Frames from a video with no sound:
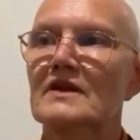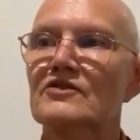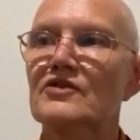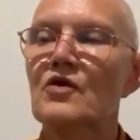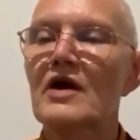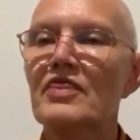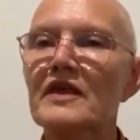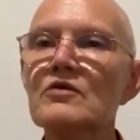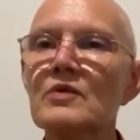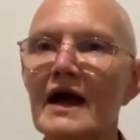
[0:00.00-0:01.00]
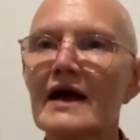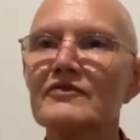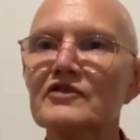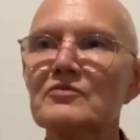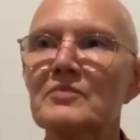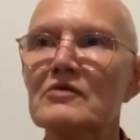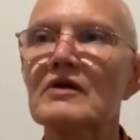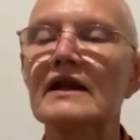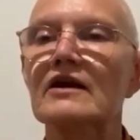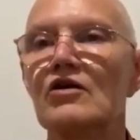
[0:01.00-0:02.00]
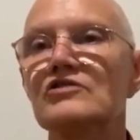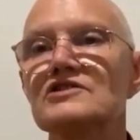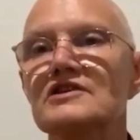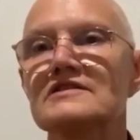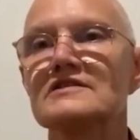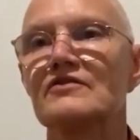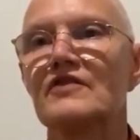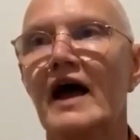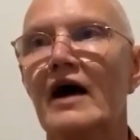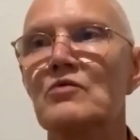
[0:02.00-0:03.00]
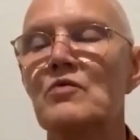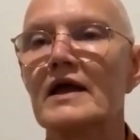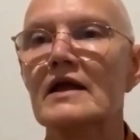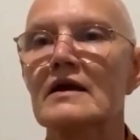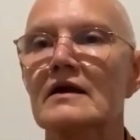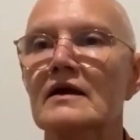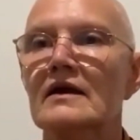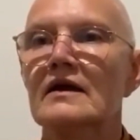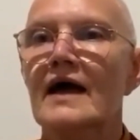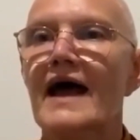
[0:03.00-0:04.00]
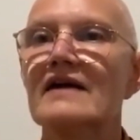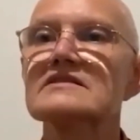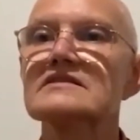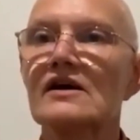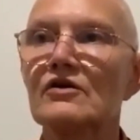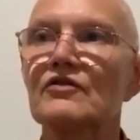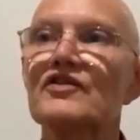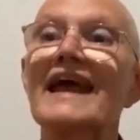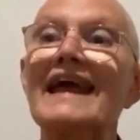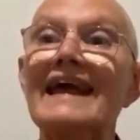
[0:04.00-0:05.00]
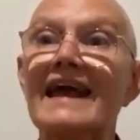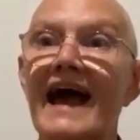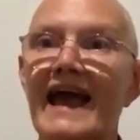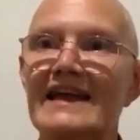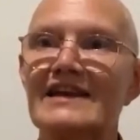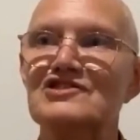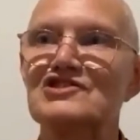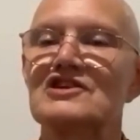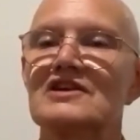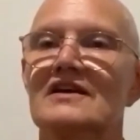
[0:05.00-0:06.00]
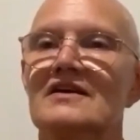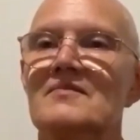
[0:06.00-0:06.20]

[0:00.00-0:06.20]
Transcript: So I think we have to be really conscious of how we ourselves engage